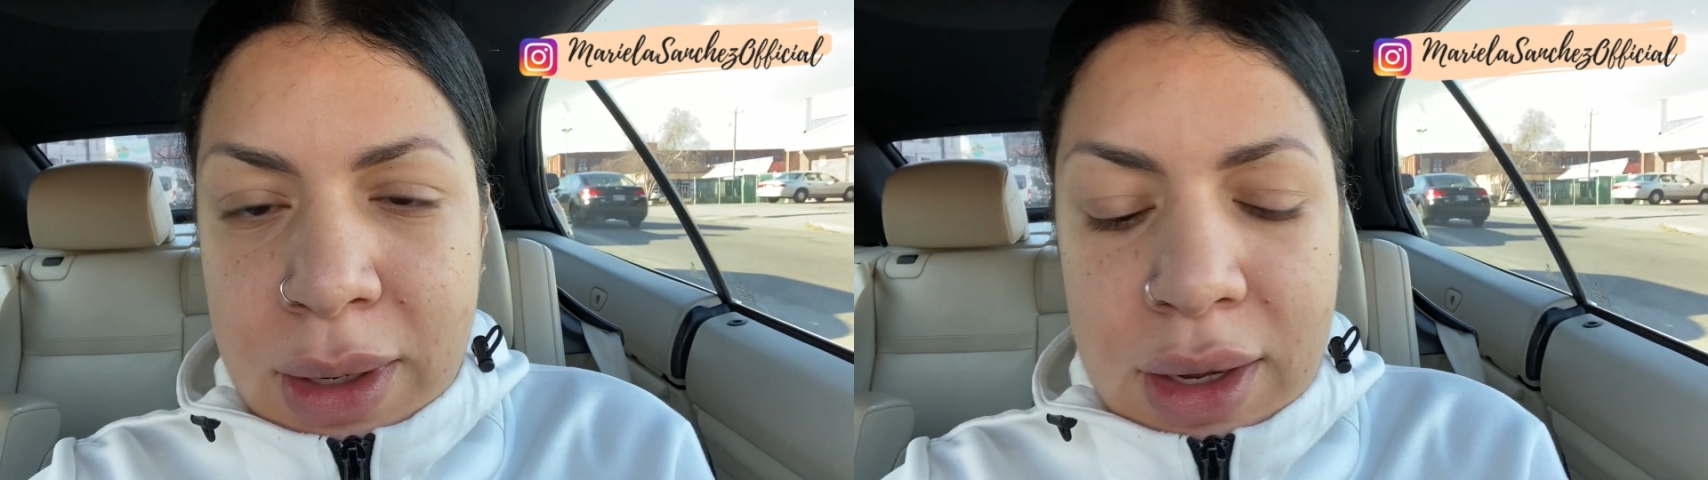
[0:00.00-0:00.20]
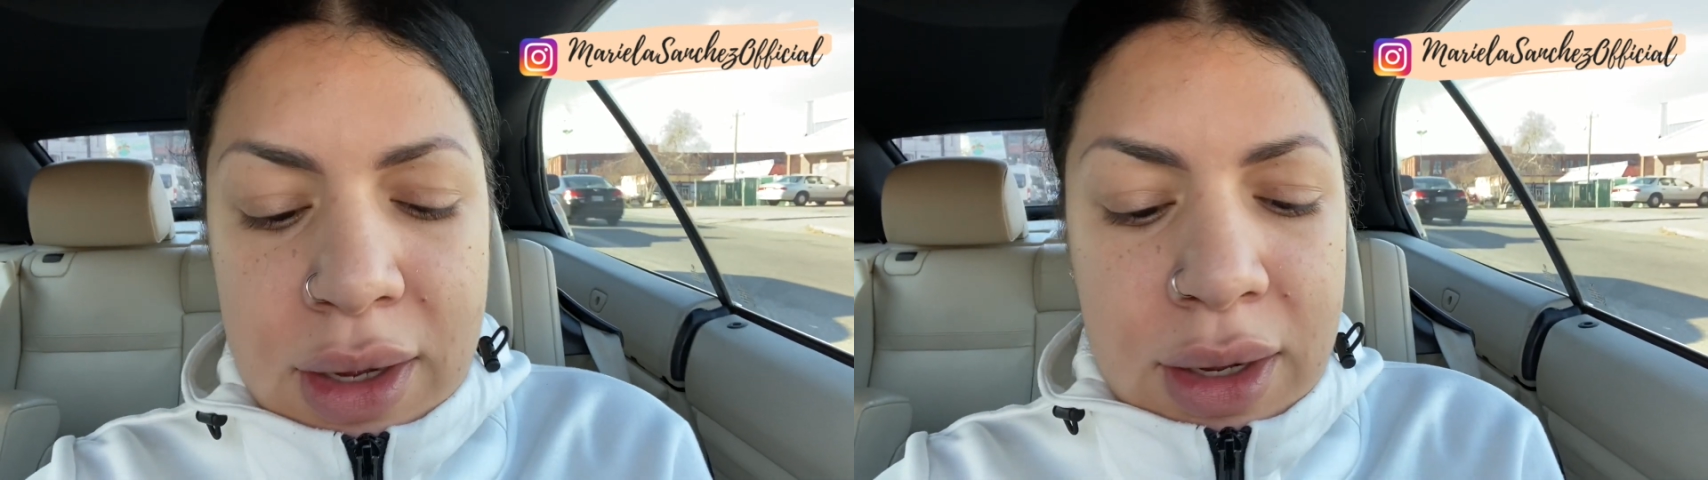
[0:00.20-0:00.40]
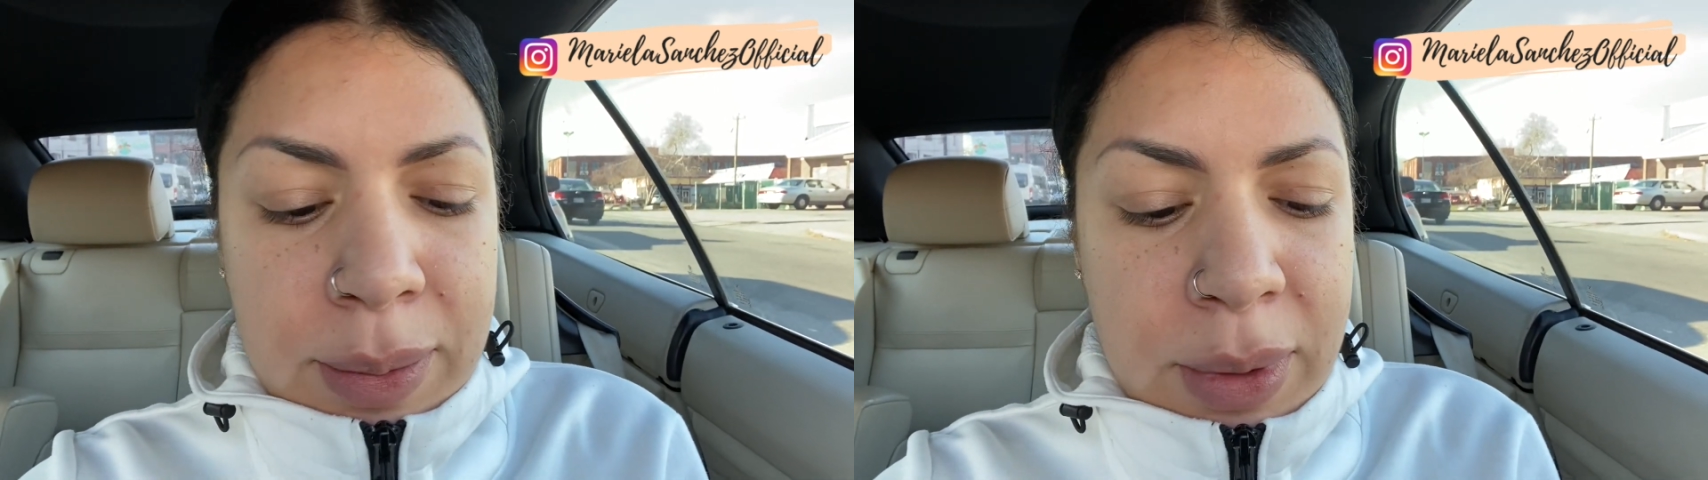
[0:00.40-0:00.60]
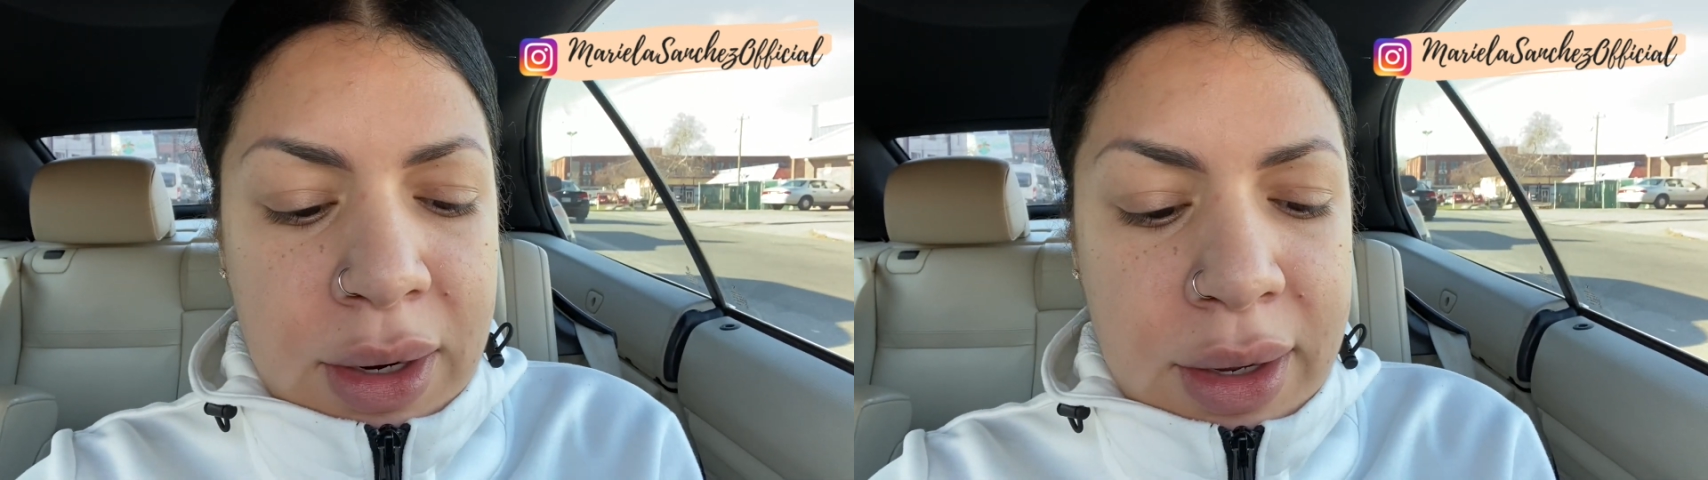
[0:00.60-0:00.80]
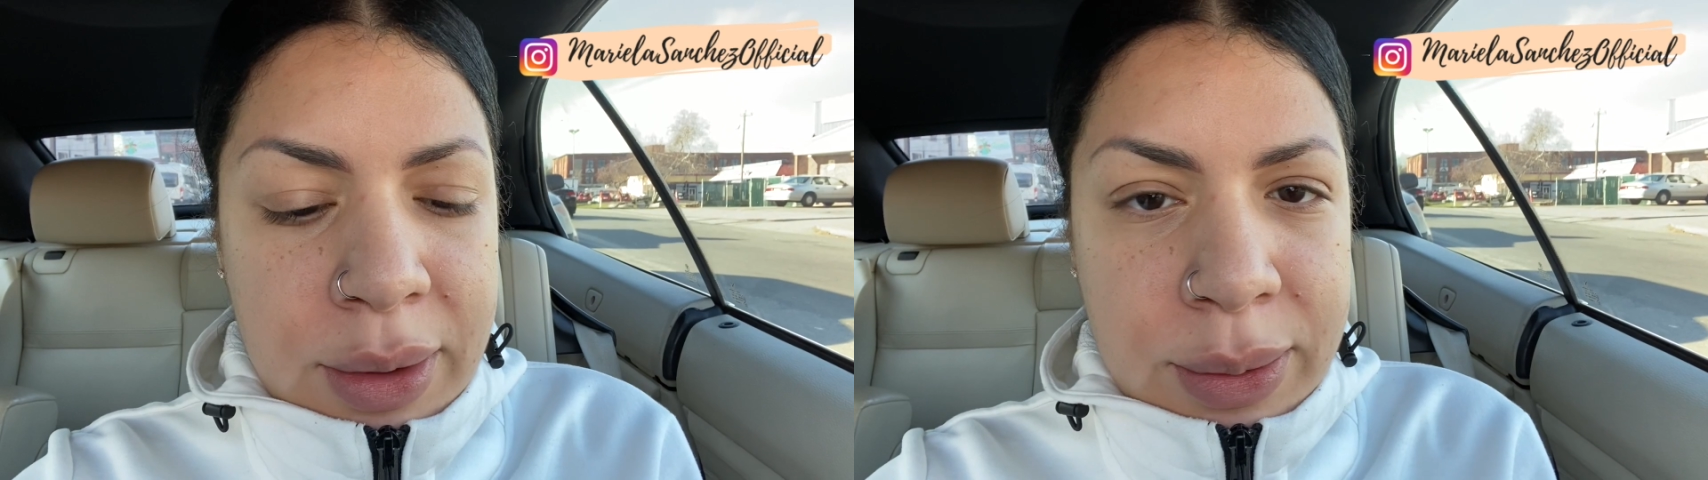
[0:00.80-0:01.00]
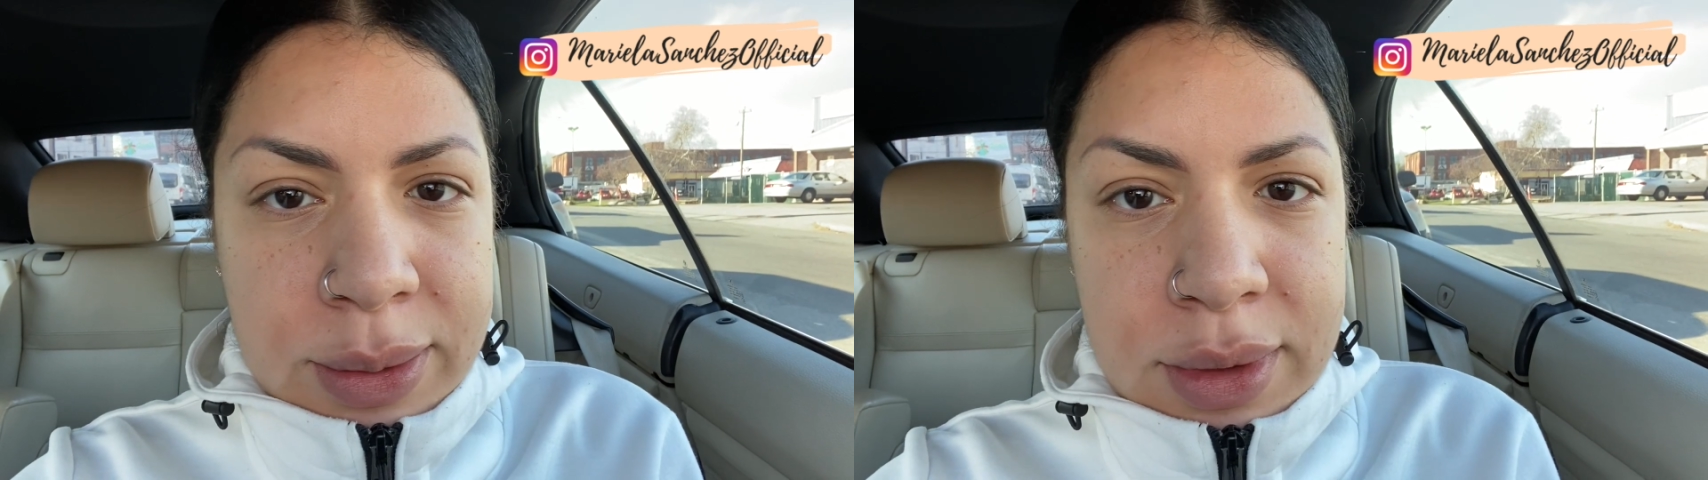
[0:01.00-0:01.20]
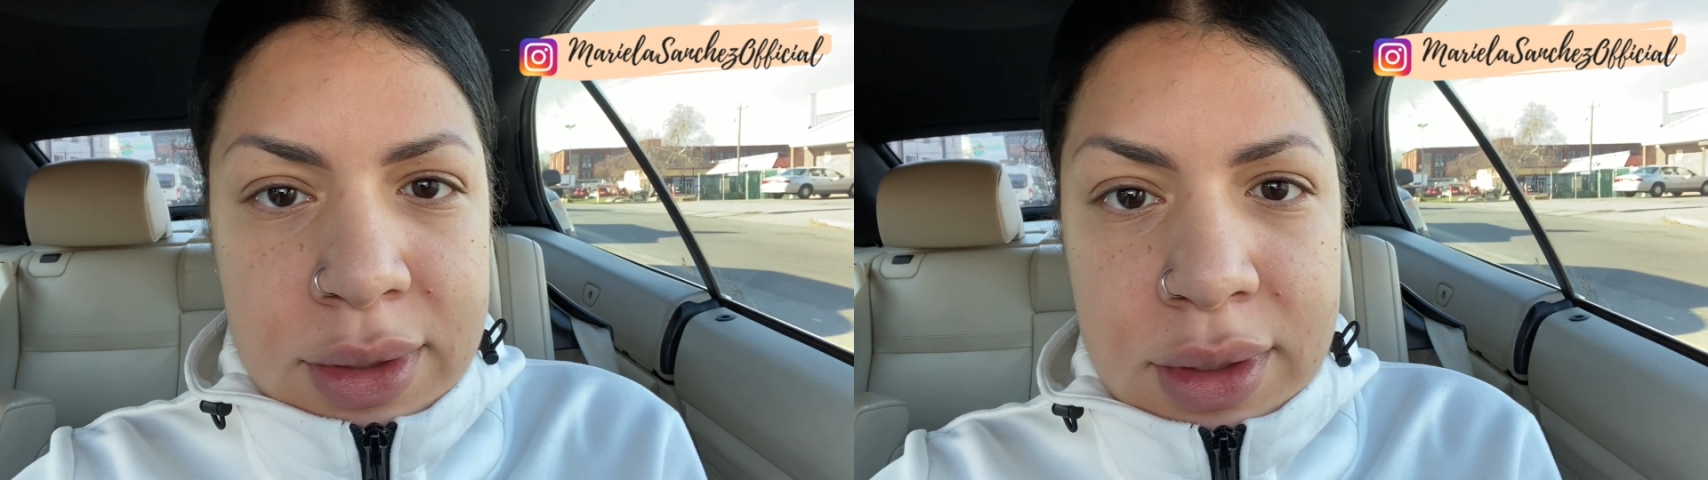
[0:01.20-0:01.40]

eyebrows.